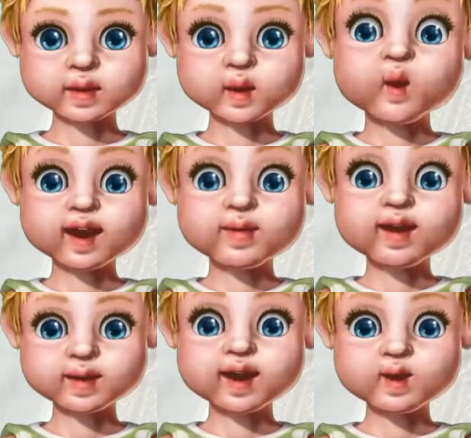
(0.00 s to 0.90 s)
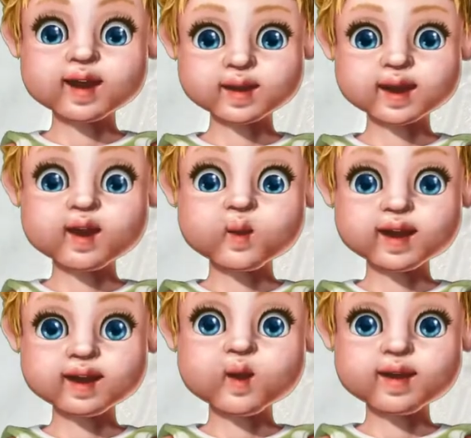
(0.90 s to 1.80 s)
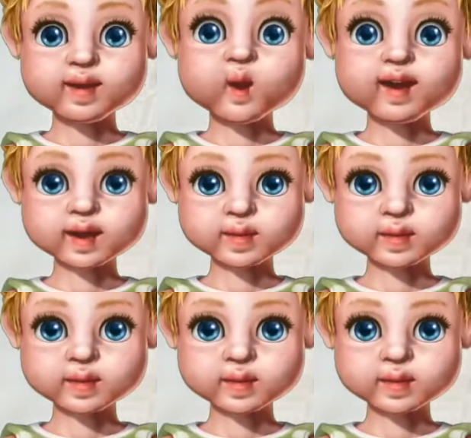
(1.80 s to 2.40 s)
I hope you can see what I'm doing.